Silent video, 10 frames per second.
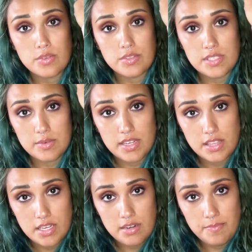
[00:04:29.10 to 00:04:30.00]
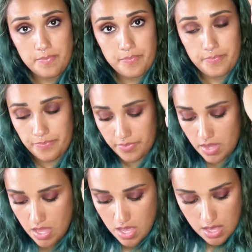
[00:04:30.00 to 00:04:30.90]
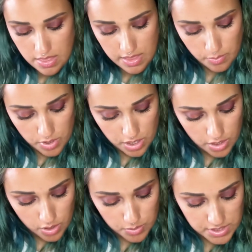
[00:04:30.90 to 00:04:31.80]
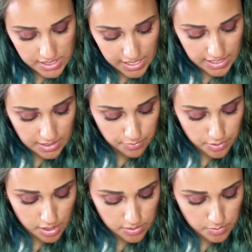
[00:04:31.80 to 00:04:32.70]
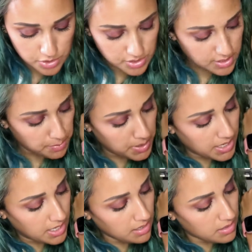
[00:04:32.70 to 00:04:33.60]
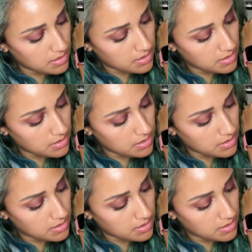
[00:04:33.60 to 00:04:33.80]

See right there. Then we're going to go into Candy Floss, which is a pink